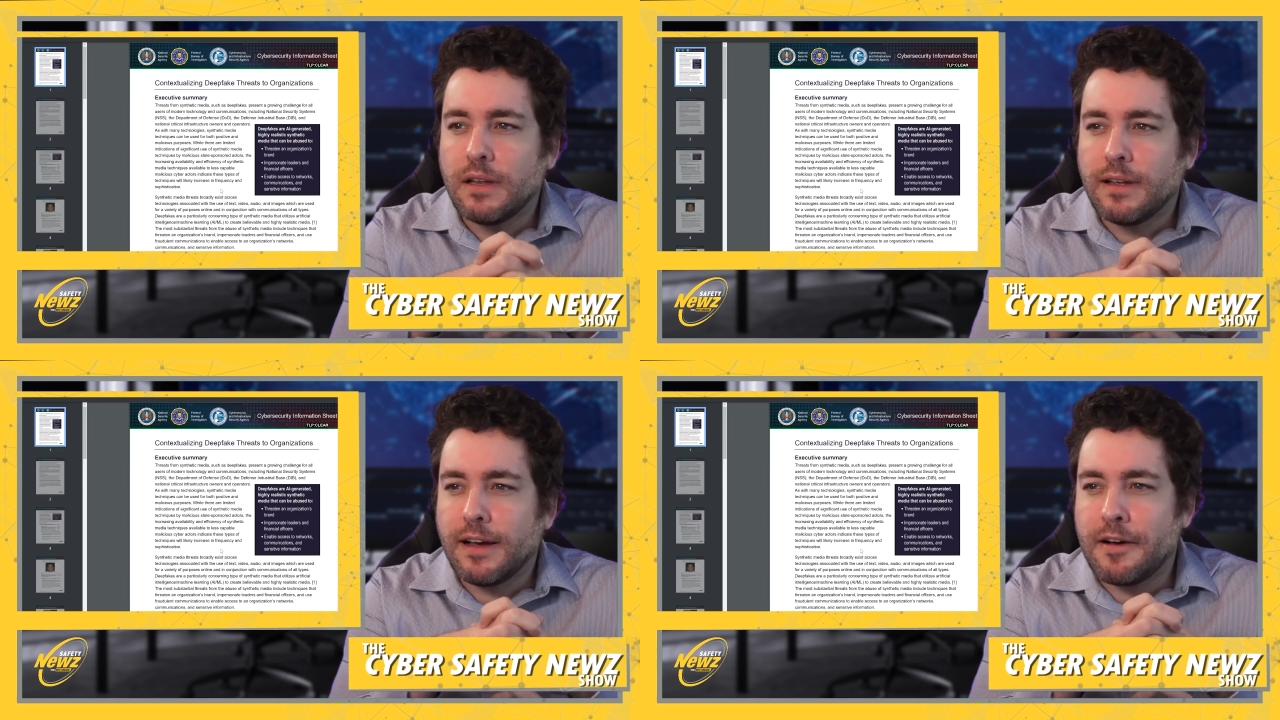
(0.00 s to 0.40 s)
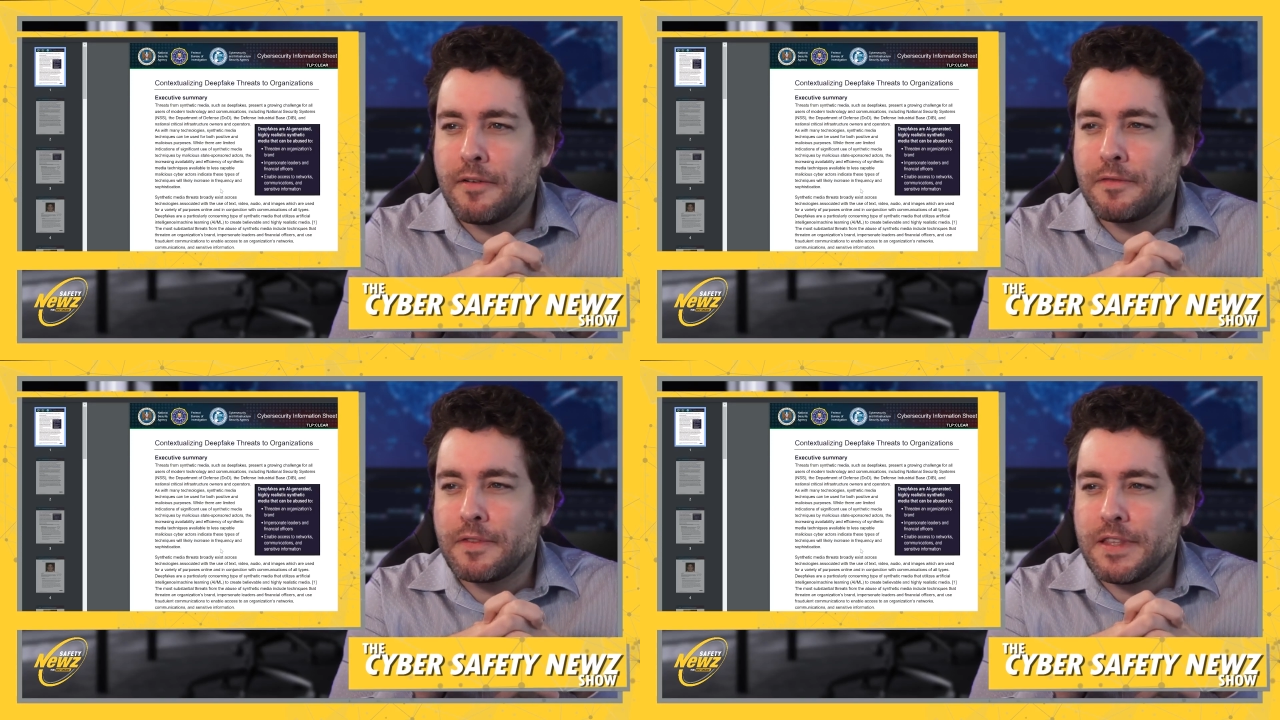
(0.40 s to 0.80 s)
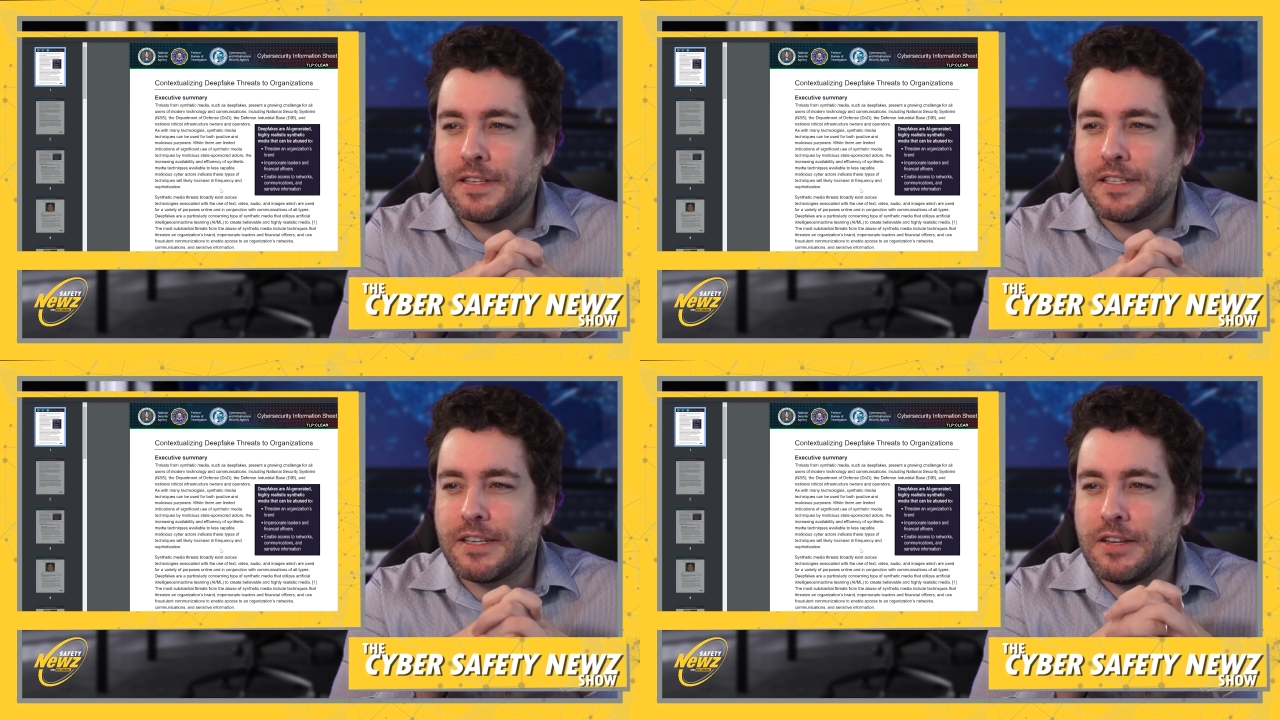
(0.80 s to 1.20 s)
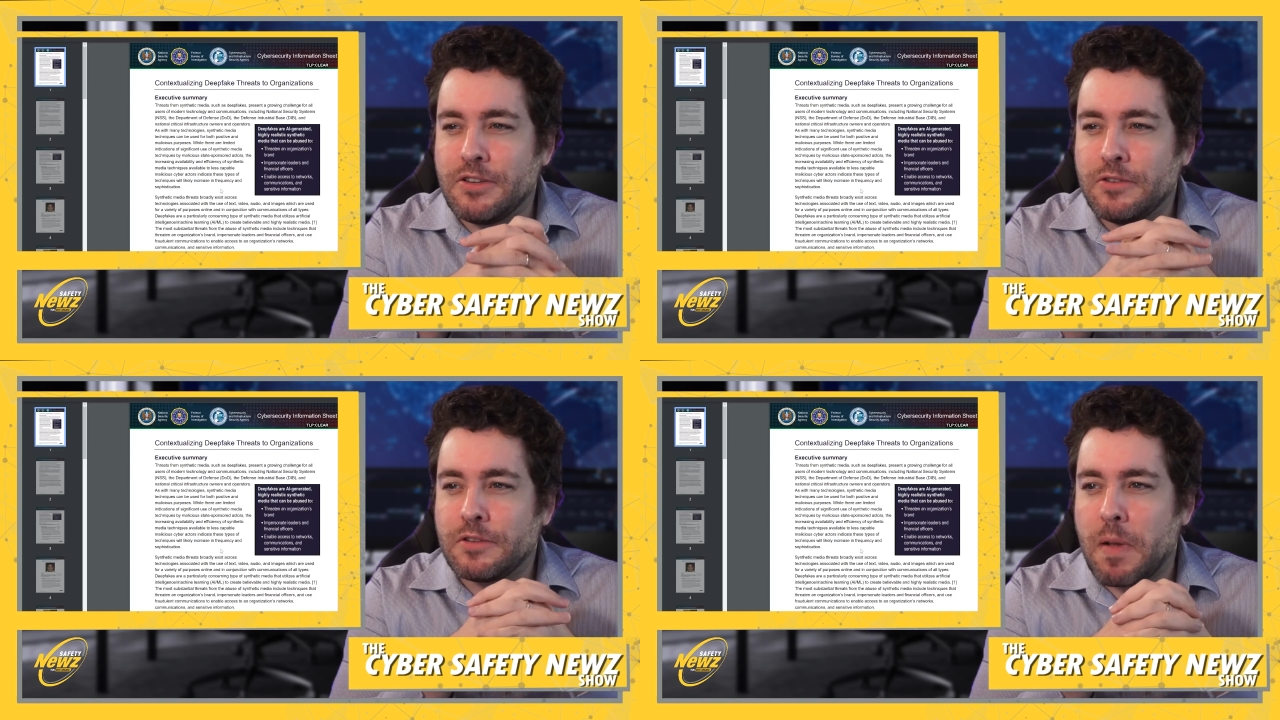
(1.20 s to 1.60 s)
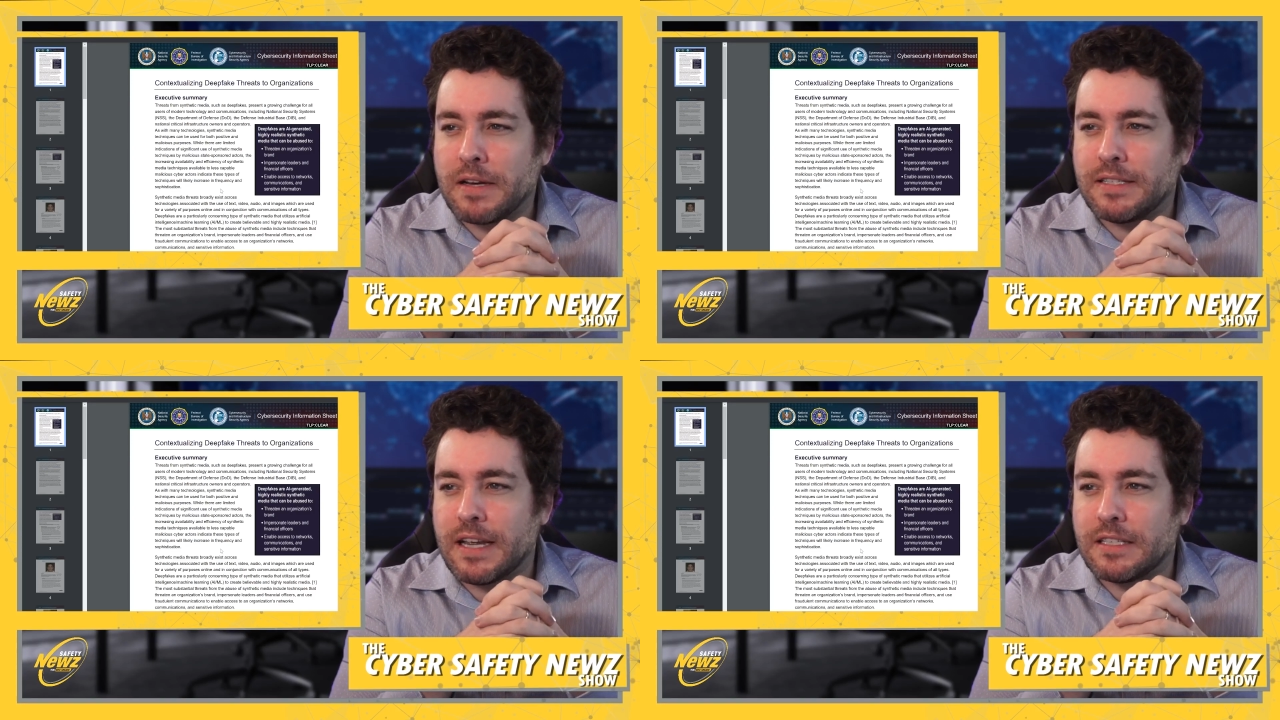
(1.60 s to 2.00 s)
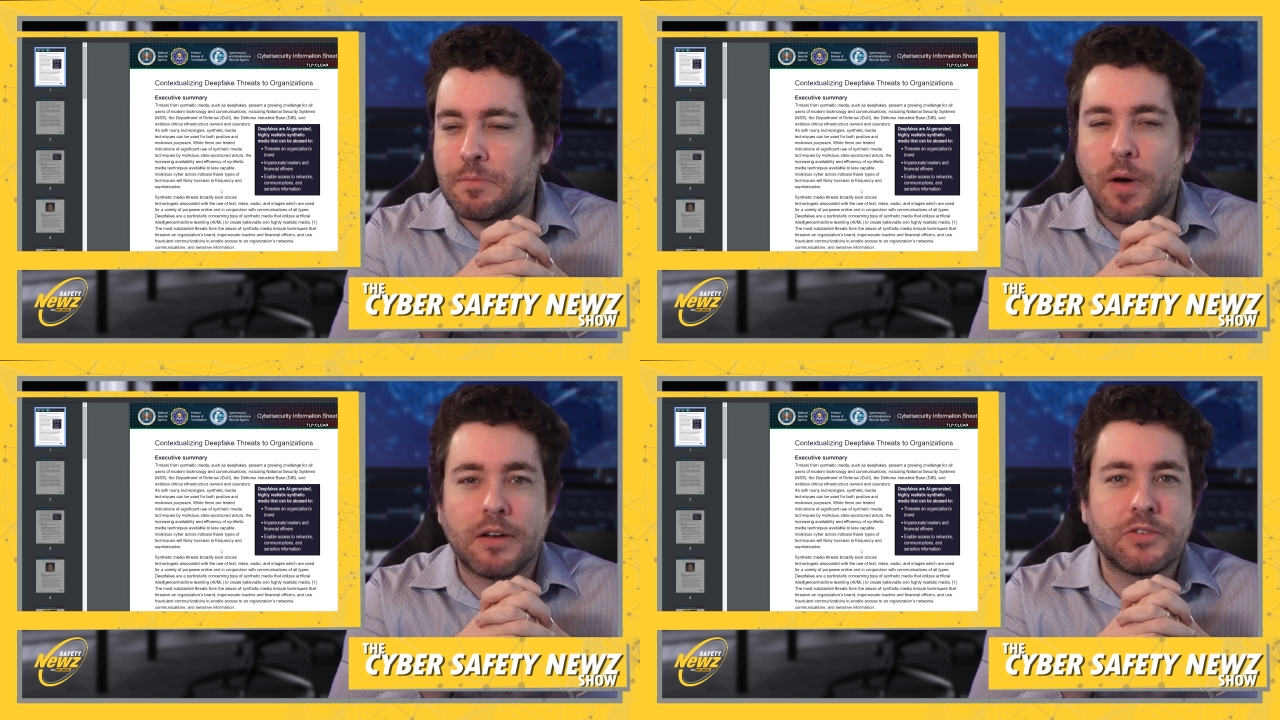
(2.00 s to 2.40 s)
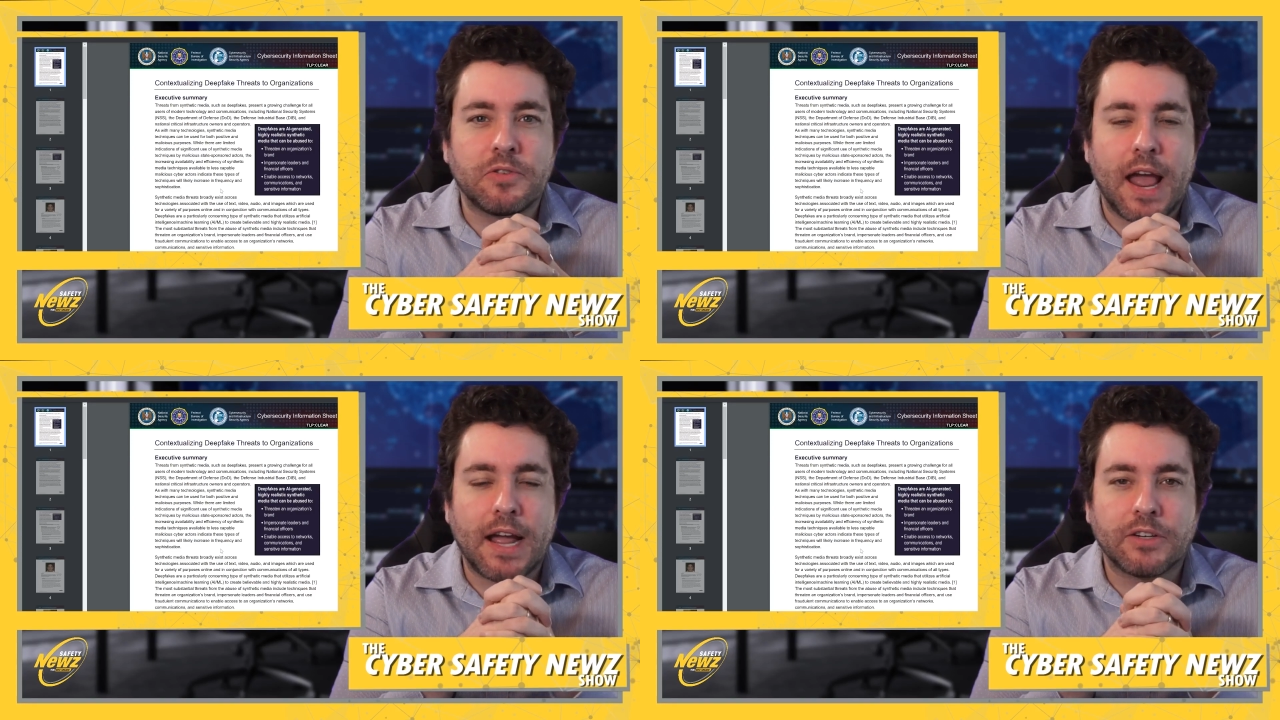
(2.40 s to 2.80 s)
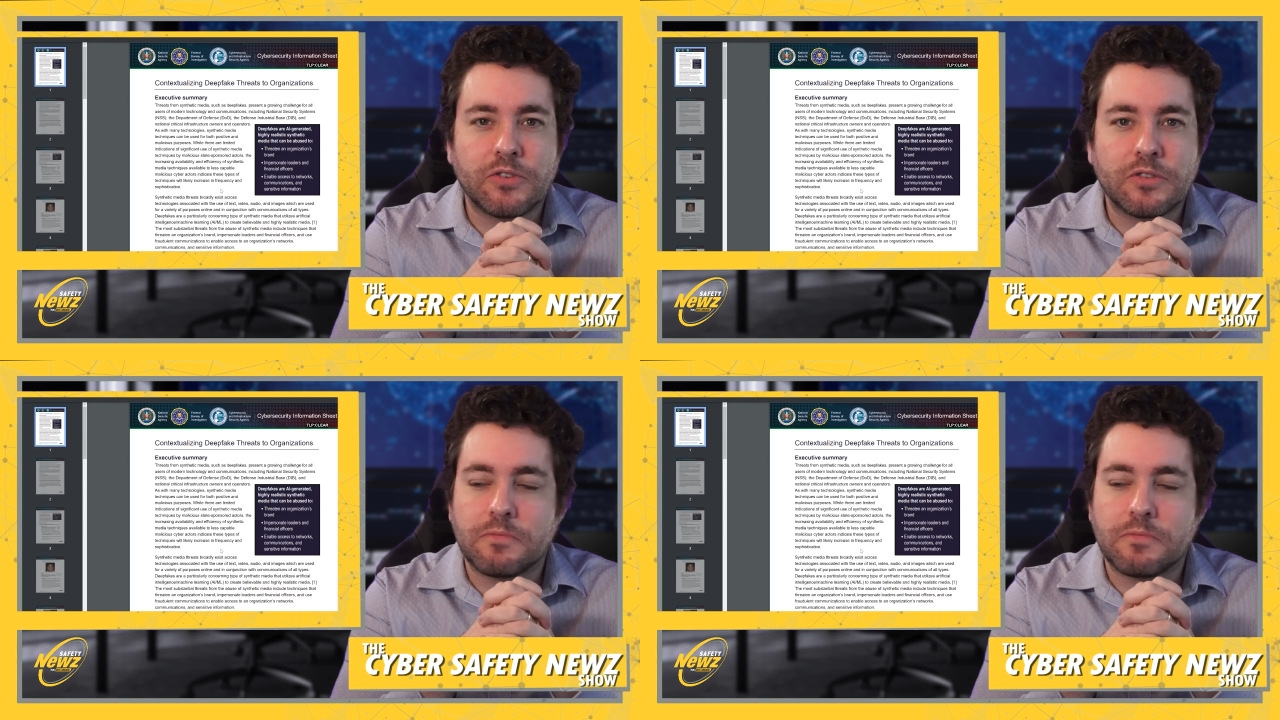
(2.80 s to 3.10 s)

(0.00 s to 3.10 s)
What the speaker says: of this use by state-sponsored actors,